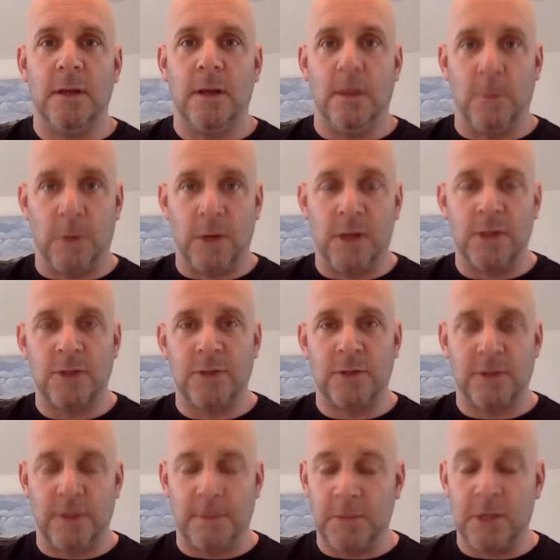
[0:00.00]
And we're going to,
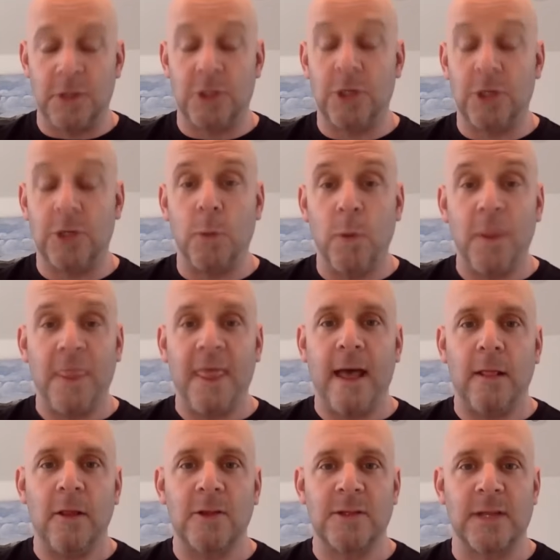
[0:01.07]
I'm going to show you what
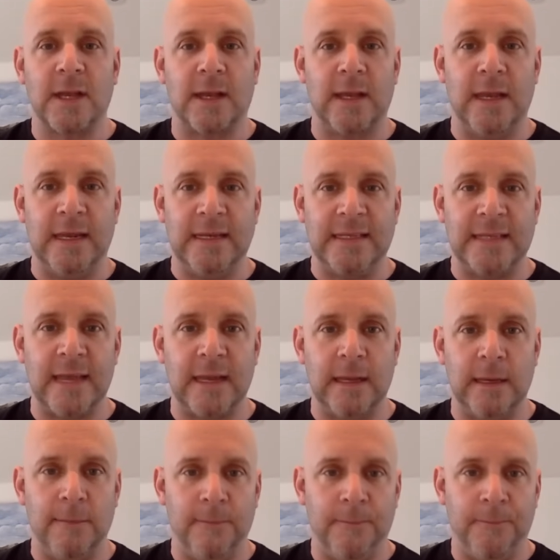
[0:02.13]
that looks like in a second.